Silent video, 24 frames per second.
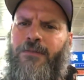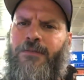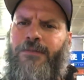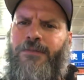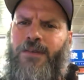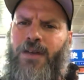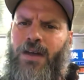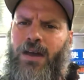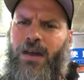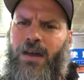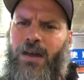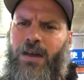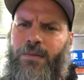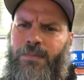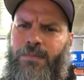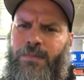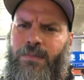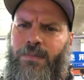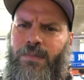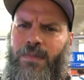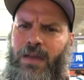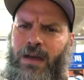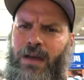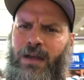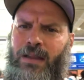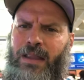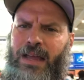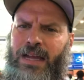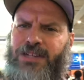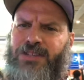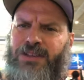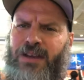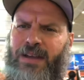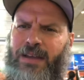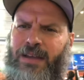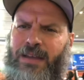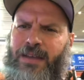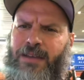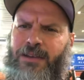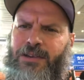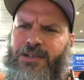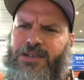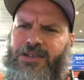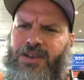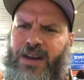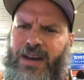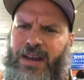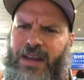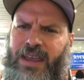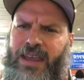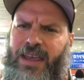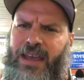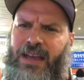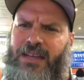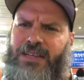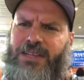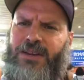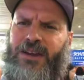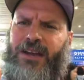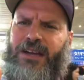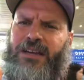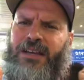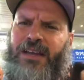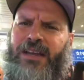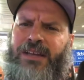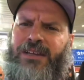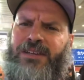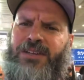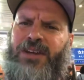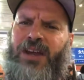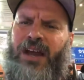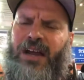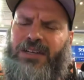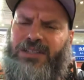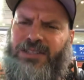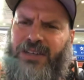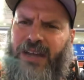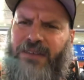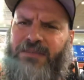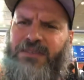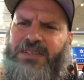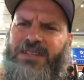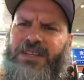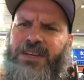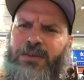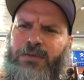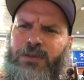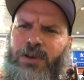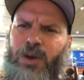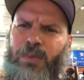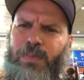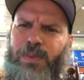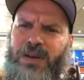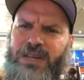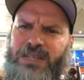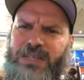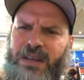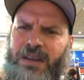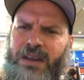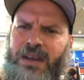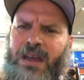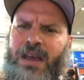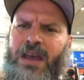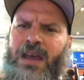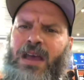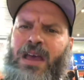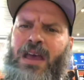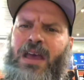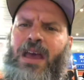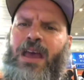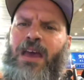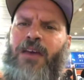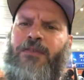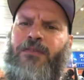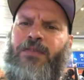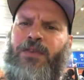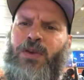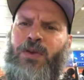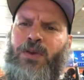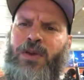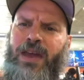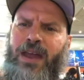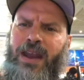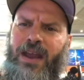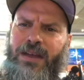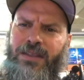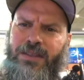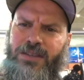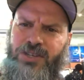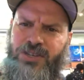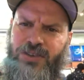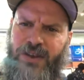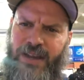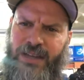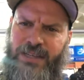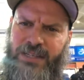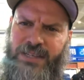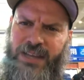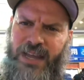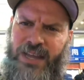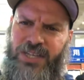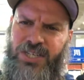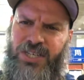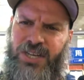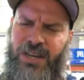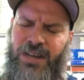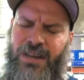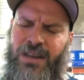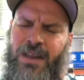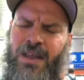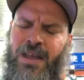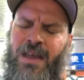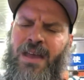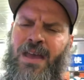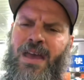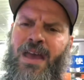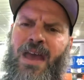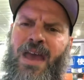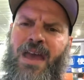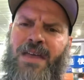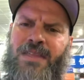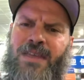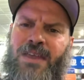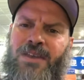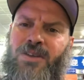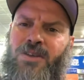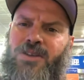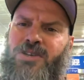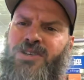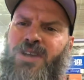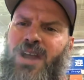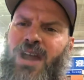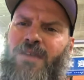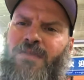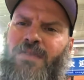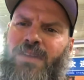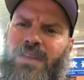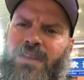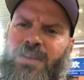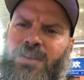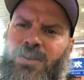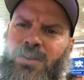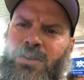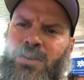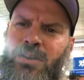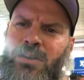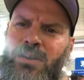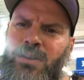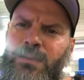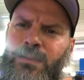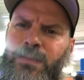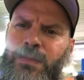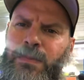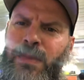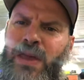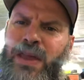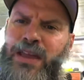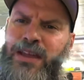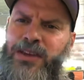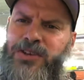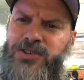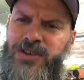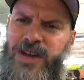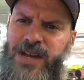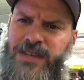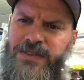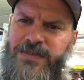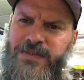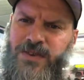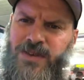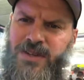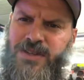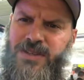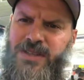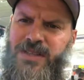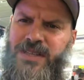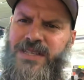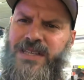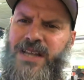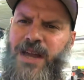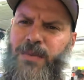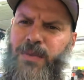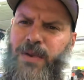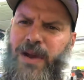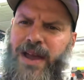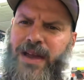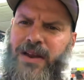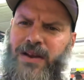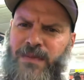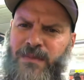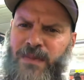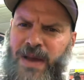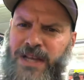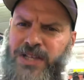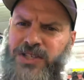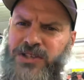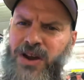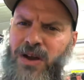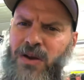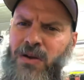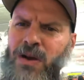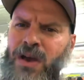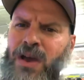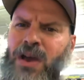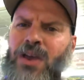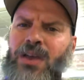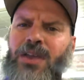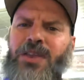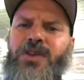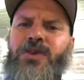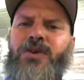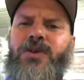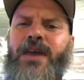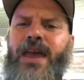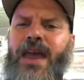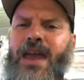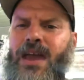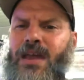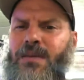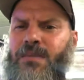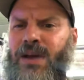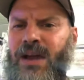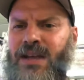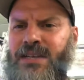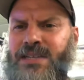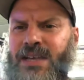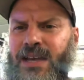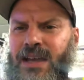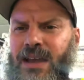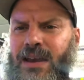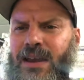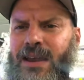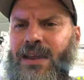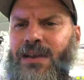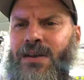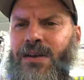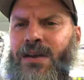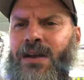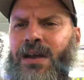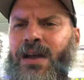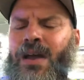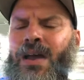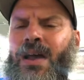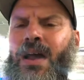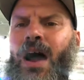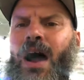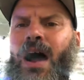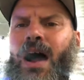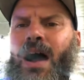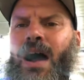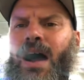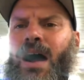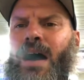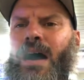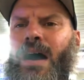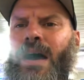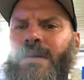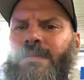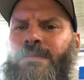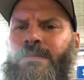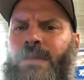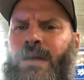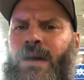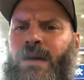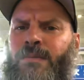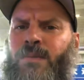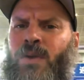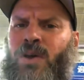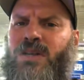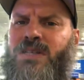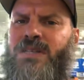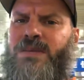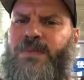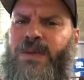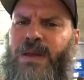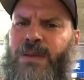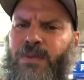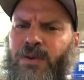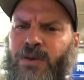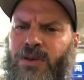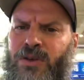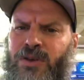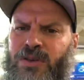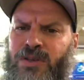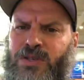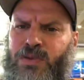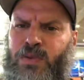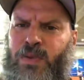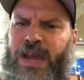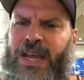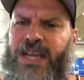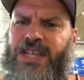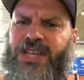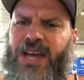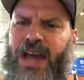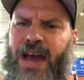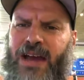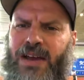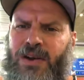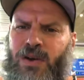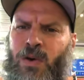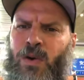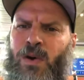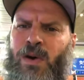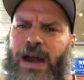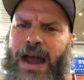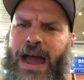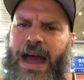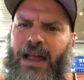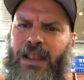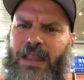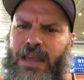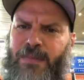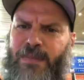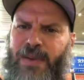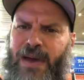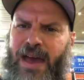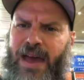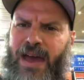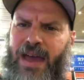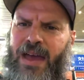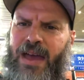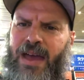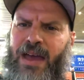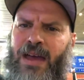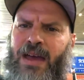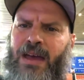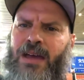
from an electronic kiosk, you actually have to see a real person. If you get out of the train station and then you're making a transfer to the subway or metro, you can buy a ticket here. And most people use WeChat or Alipay